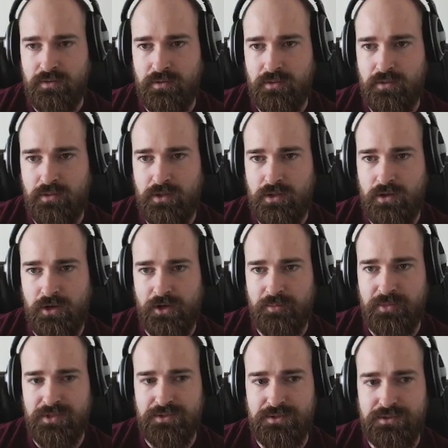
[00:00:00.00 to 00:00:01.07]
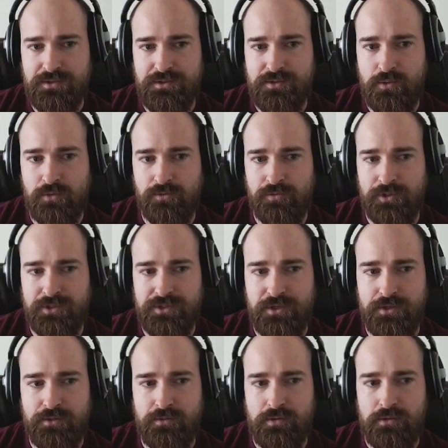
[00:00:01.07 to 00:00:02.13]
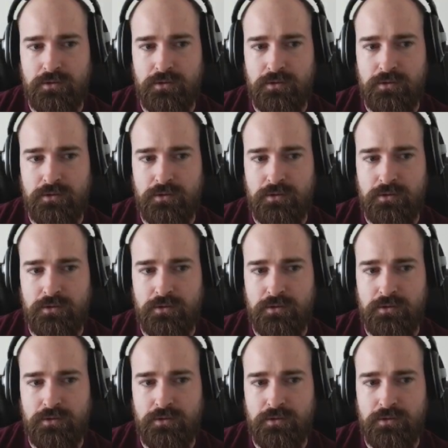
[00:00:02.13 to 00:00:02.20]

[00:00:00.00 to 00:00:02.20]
the Ottomans, scornfully so.